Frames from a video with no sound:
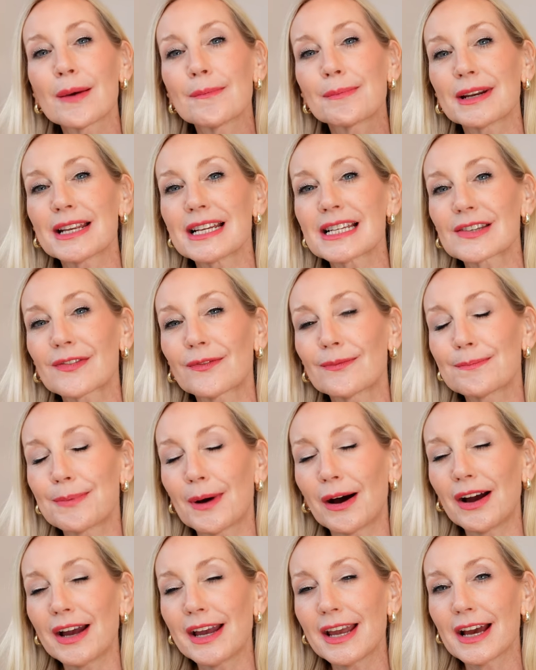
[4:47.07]
but it's
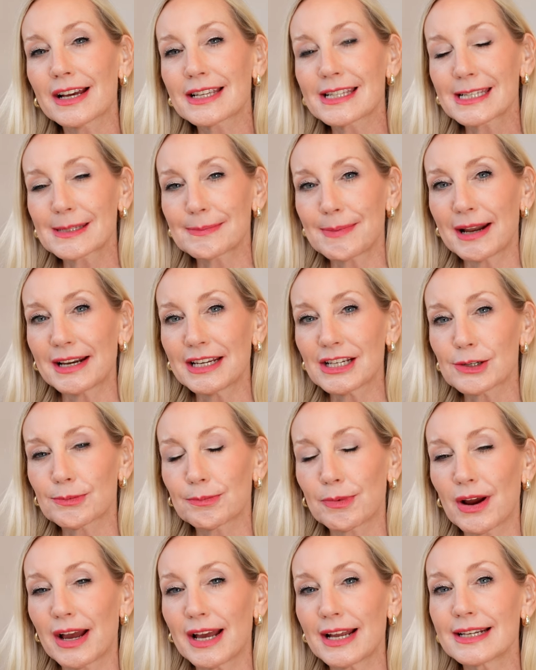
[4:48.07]
by a Spanish
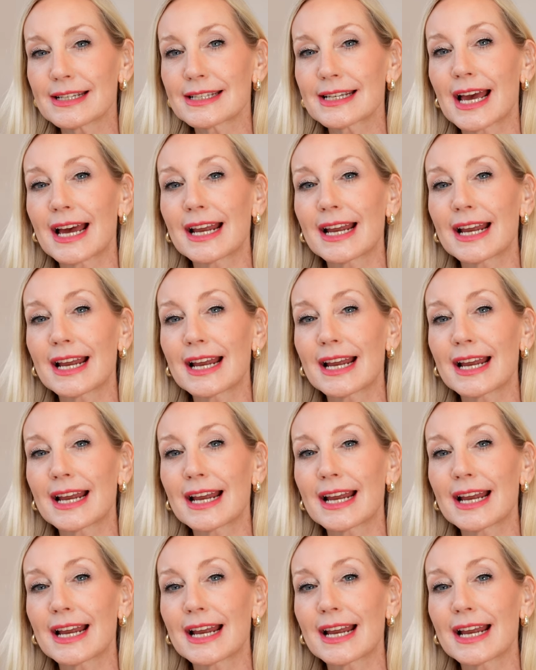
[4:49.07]
brand,